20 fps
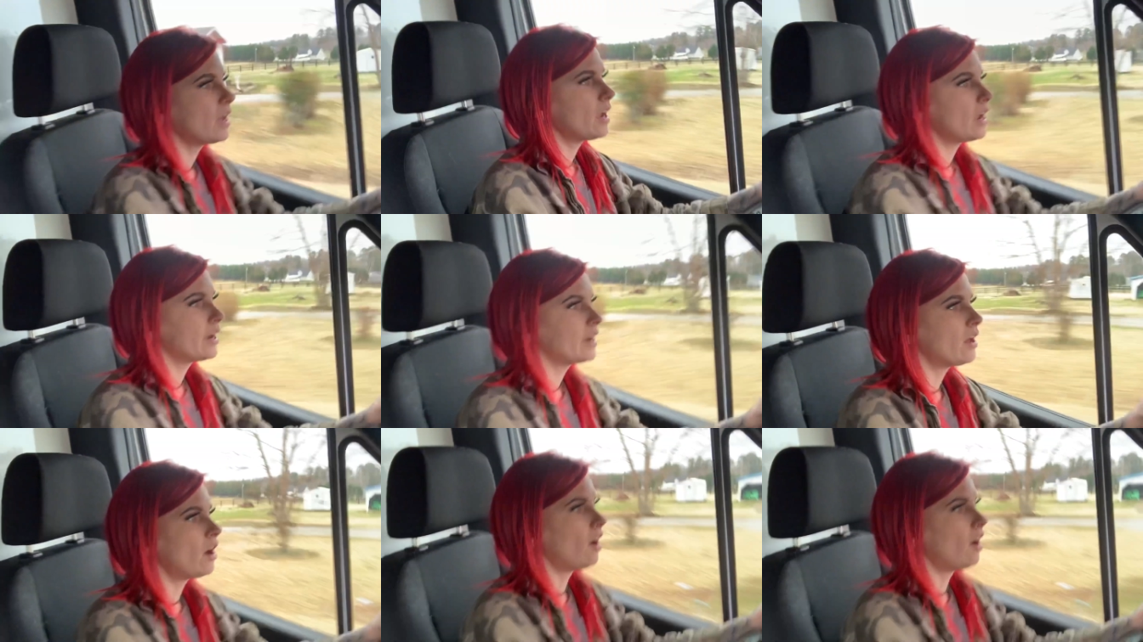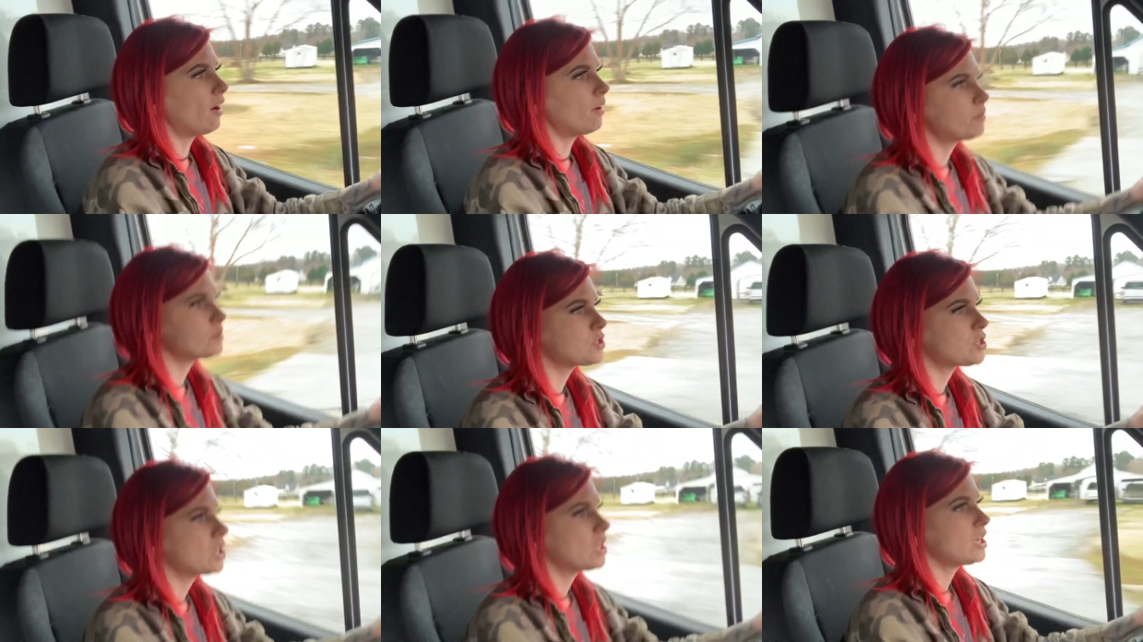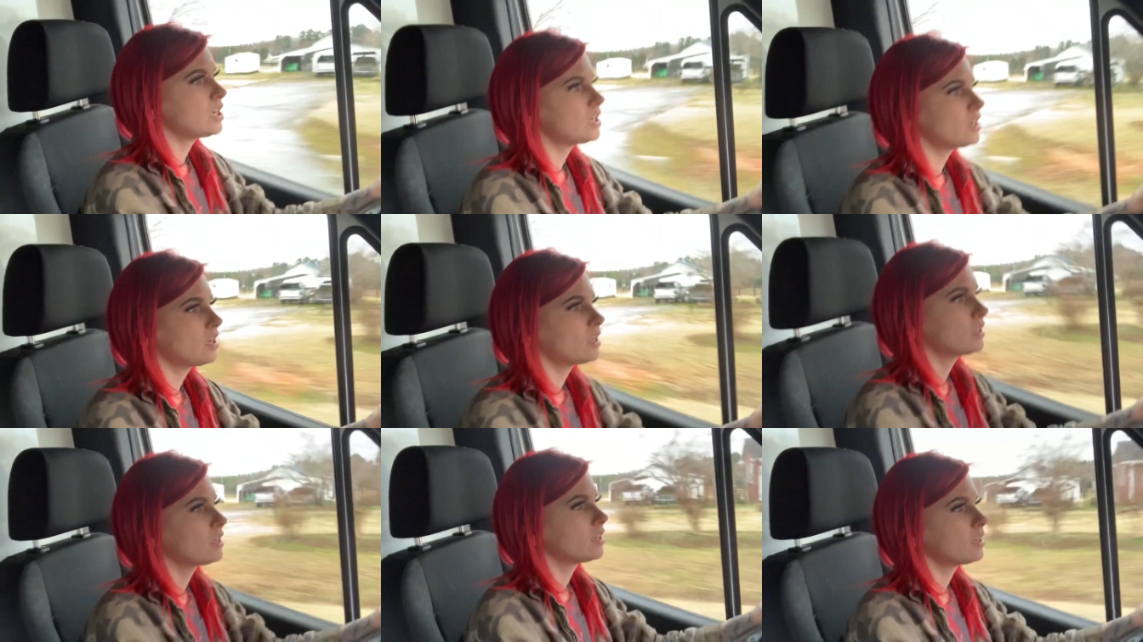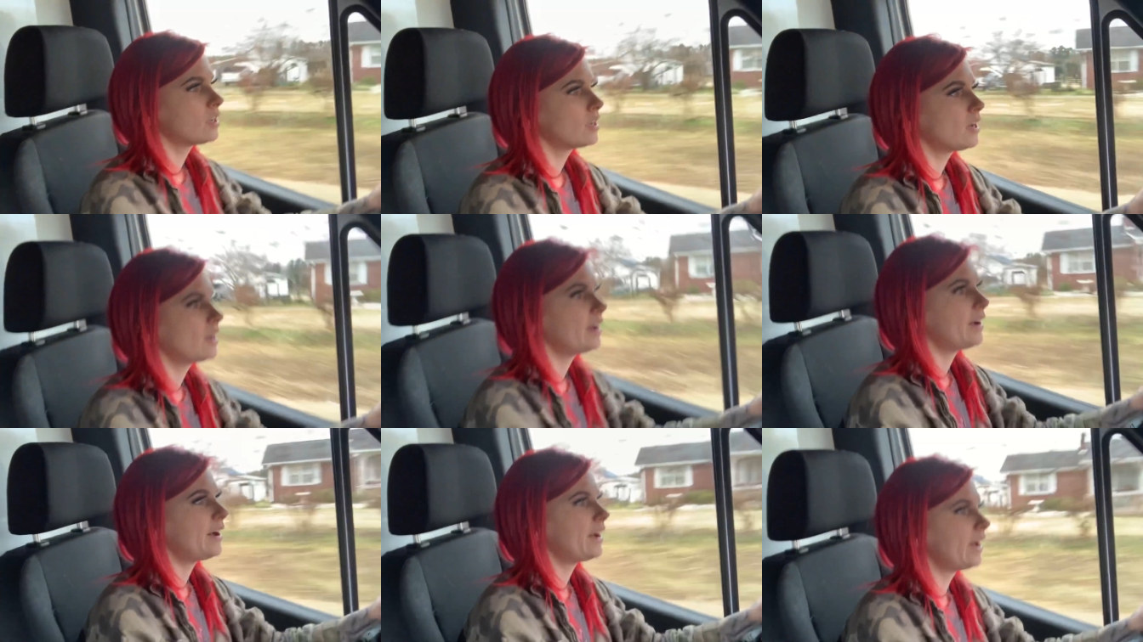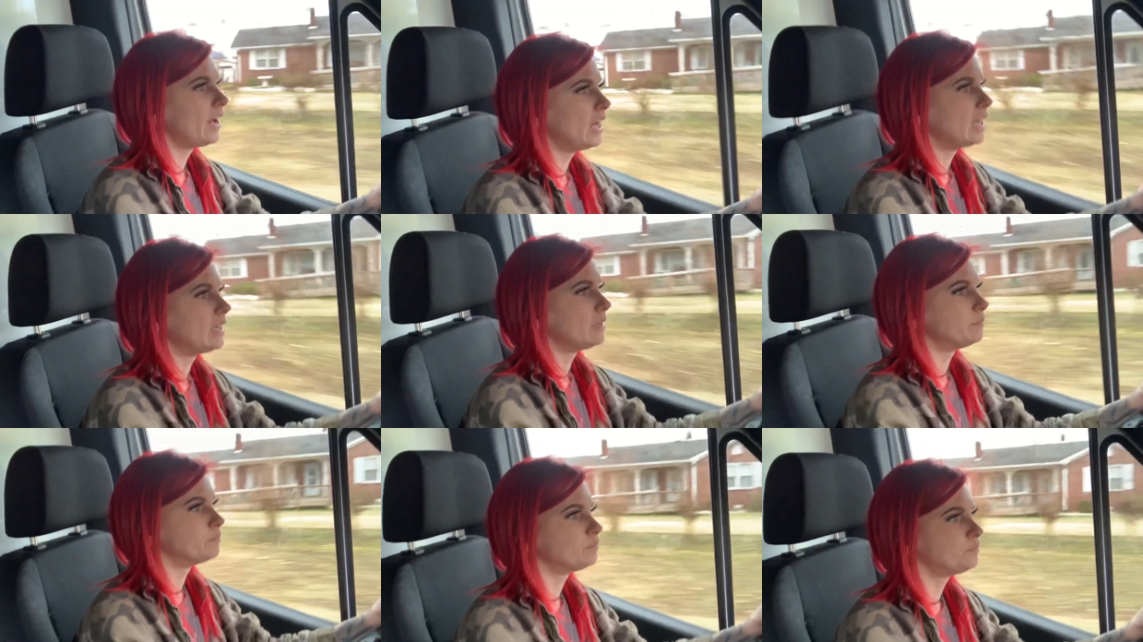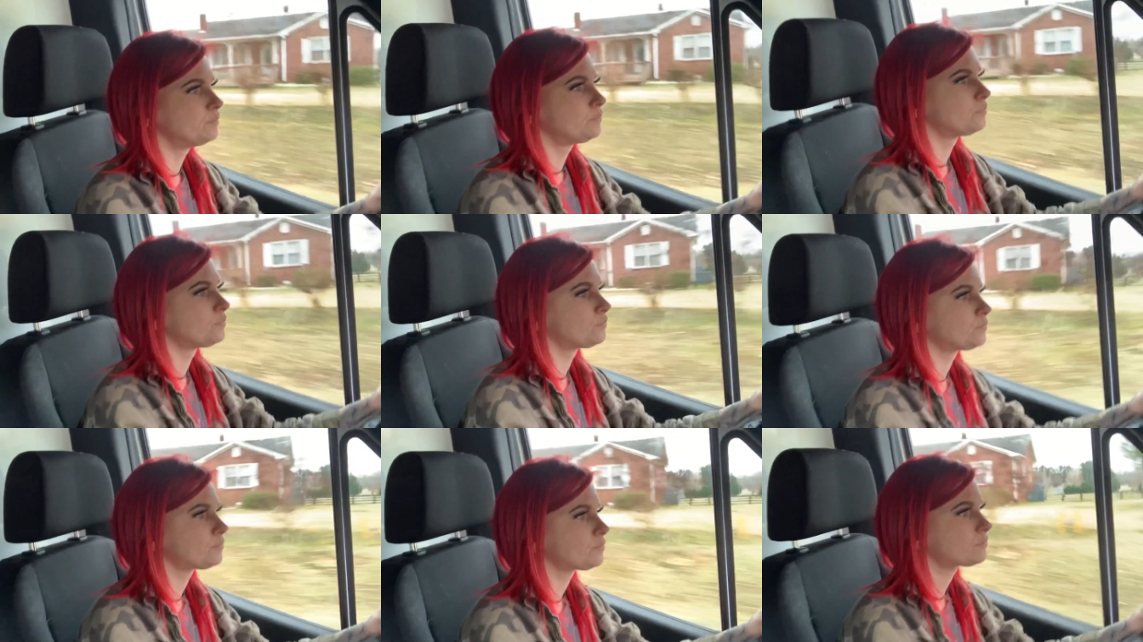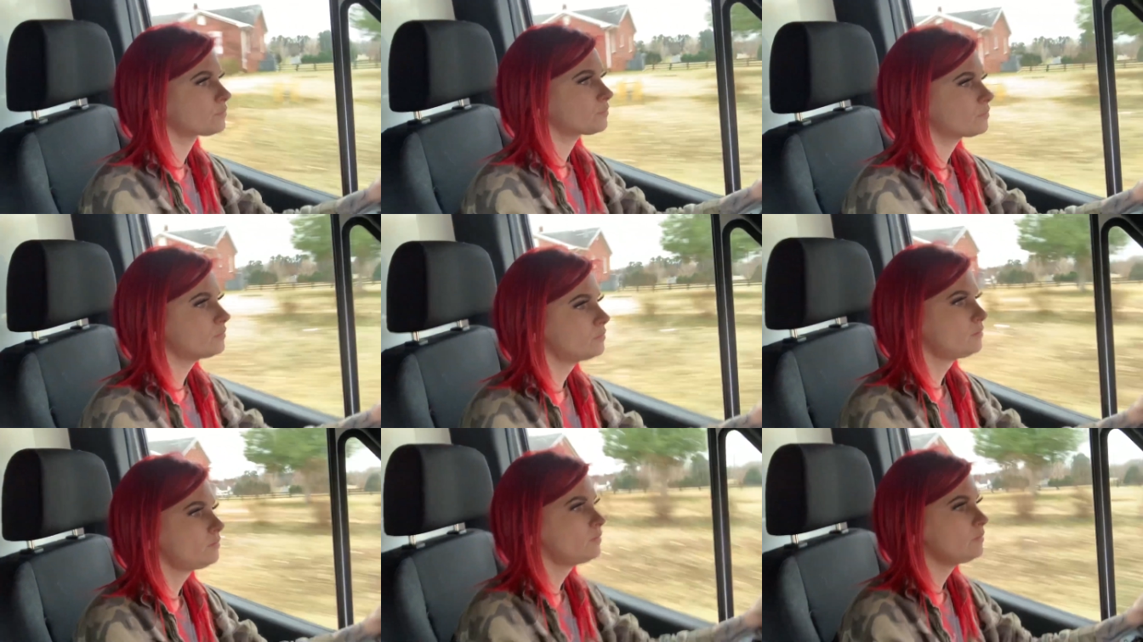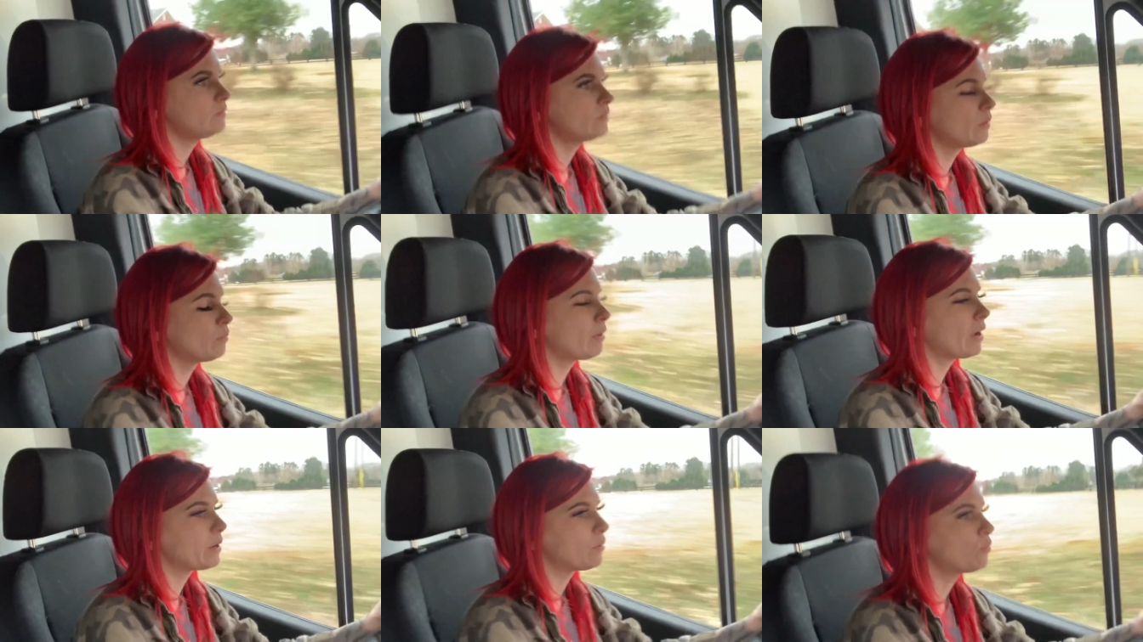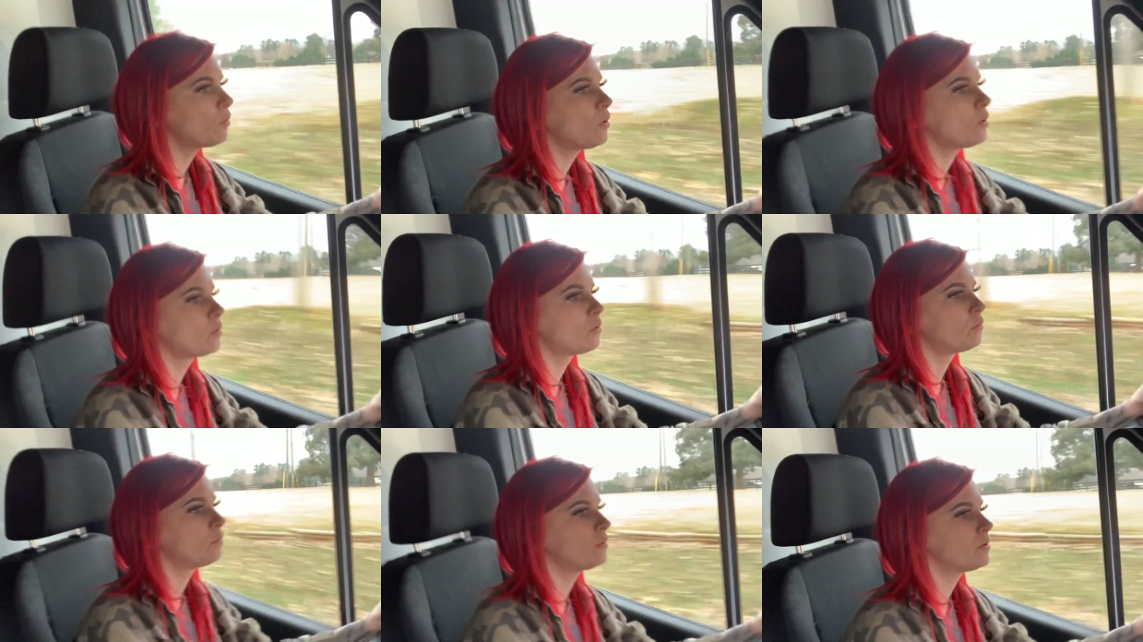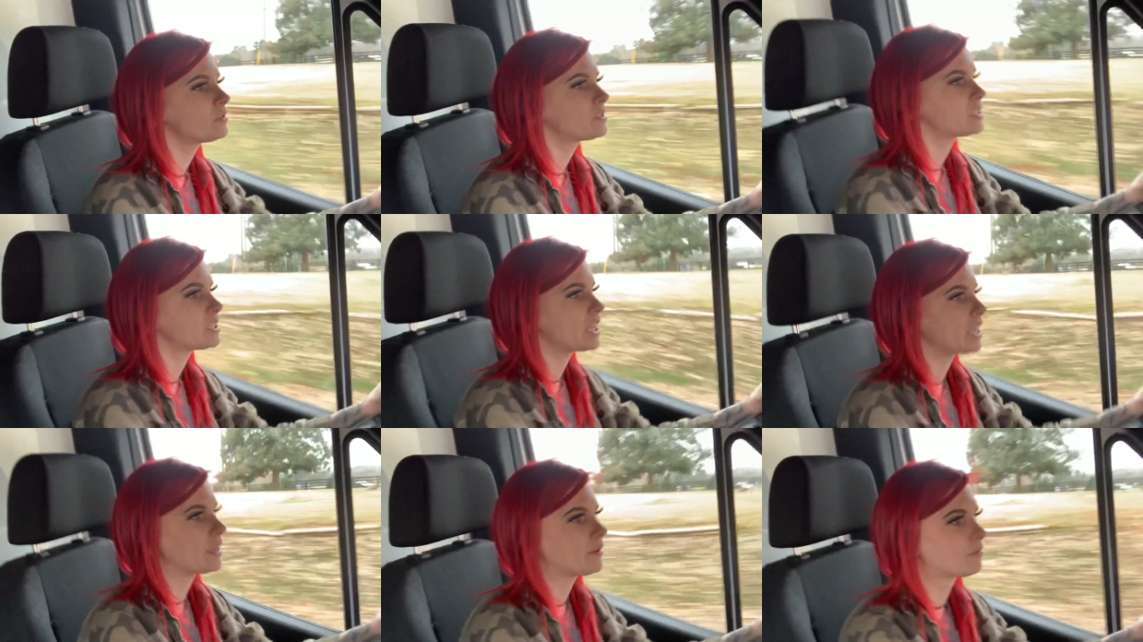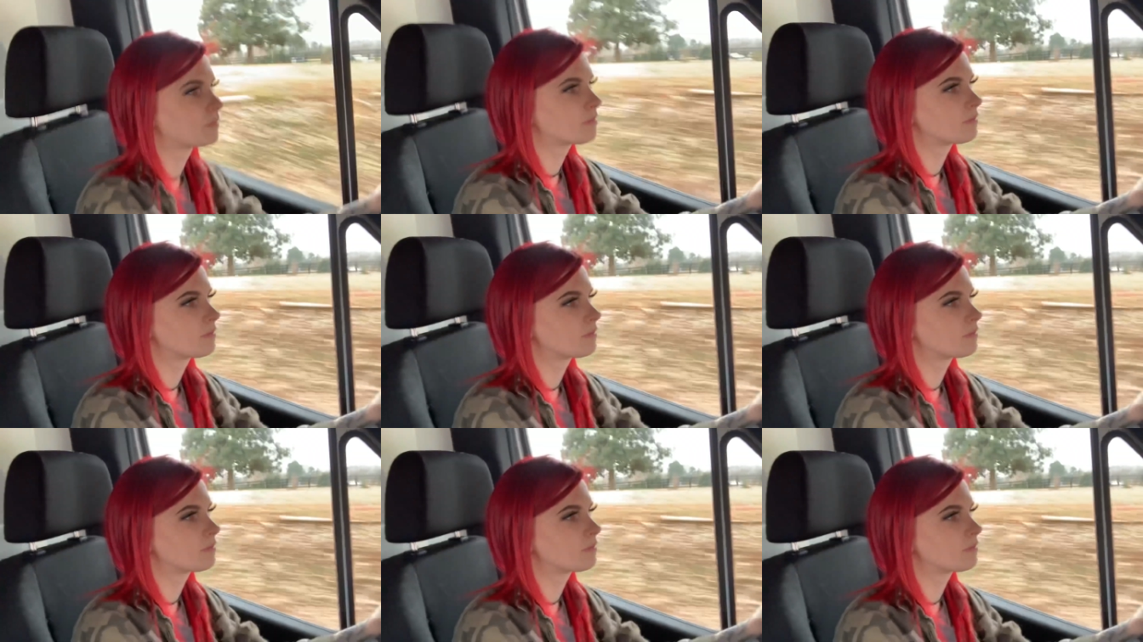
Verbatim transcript: an option, um, but we'll we'll see.